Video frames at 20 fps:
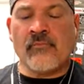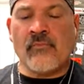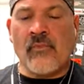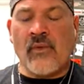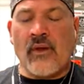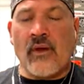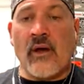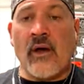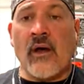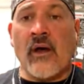
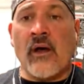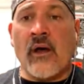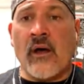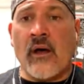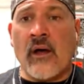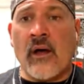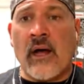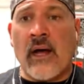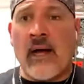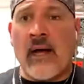Uh,
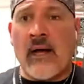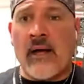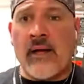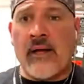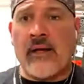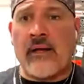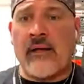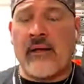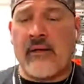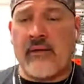I,
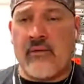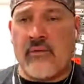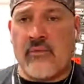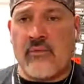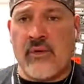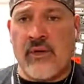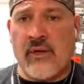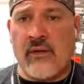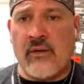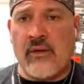
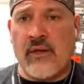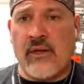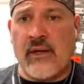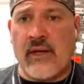well,